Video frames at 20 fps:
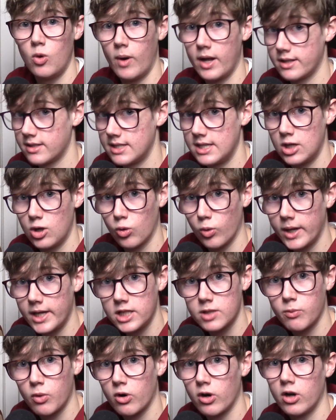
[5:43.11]
UNC
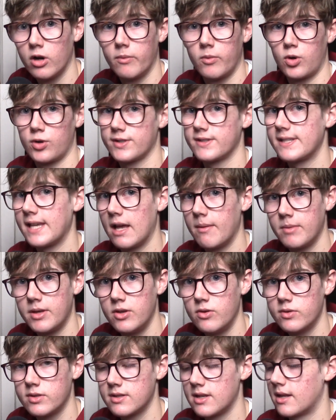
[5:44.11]
Greensboro or
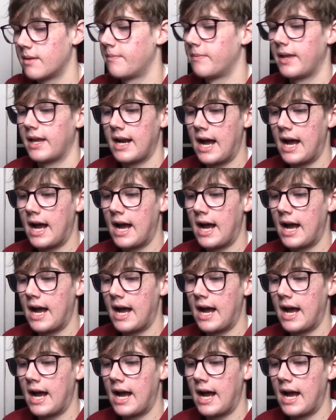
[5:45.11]
Sam Houston,